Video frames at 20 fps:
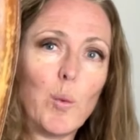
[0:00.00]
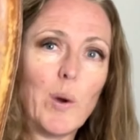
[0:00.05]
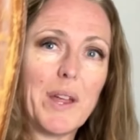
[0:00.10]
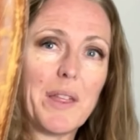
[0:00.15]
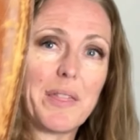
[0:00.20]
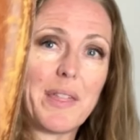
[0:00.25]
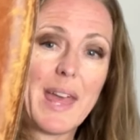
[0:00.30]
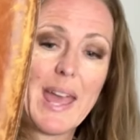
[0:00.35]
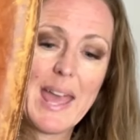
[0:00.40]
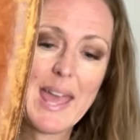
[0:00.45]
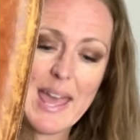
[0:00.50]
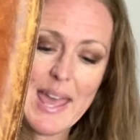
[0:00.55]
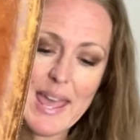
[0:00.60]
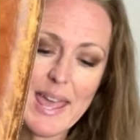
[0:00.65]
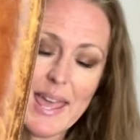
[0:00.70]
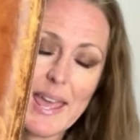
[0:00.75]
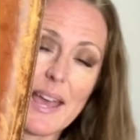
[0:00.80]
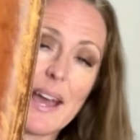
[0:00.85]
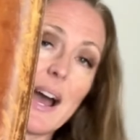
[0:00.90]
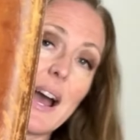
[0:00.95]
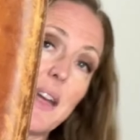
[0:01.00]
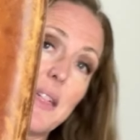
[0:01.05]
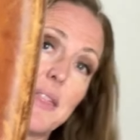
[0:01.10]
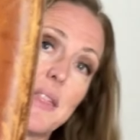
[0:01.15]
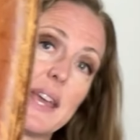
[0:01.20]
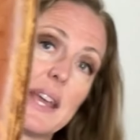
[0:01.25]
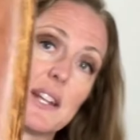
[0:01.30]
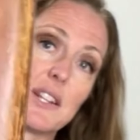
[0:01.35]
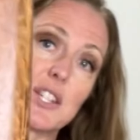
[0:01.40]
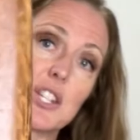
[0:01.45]
with a, I
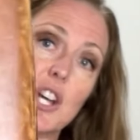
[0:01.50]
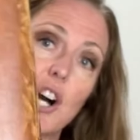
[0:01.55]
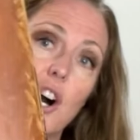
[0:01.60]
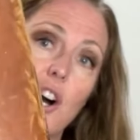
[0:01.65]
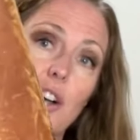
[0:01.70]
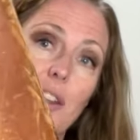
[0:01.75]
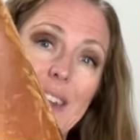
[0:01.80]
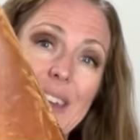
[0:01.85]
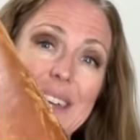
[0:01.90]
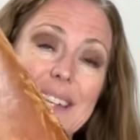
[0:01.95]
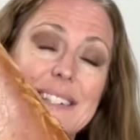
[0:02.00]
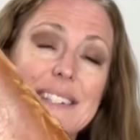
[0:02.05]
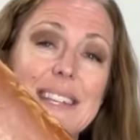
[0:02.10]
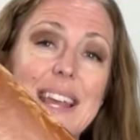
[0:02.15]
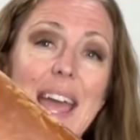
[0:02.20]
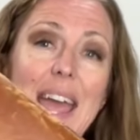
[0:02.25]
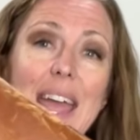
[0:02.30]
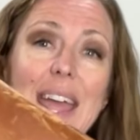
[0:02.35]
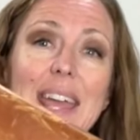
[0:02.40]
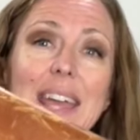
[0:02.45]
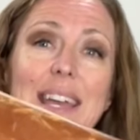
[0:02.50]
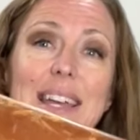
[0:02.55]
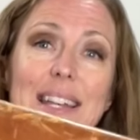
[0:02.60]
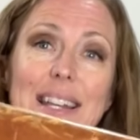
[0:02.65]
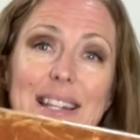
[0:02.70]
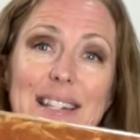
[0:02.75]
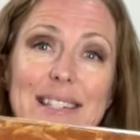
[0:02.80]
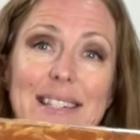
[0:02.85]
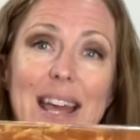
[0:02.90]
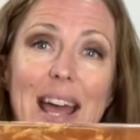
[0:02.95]
think it's called a
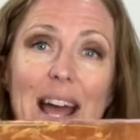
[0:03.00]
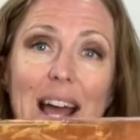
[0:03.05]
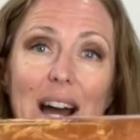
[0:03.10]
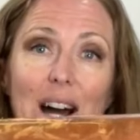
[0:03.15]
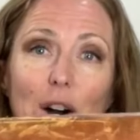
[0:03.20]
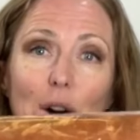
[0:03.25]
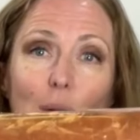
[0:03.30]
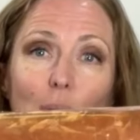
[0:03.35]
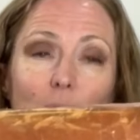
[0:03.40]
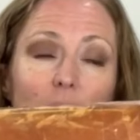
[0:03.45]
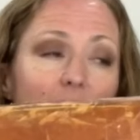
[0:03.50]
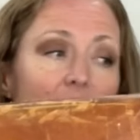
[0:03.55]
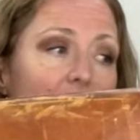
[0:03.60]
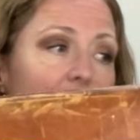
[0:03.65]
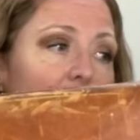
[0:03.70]
takedown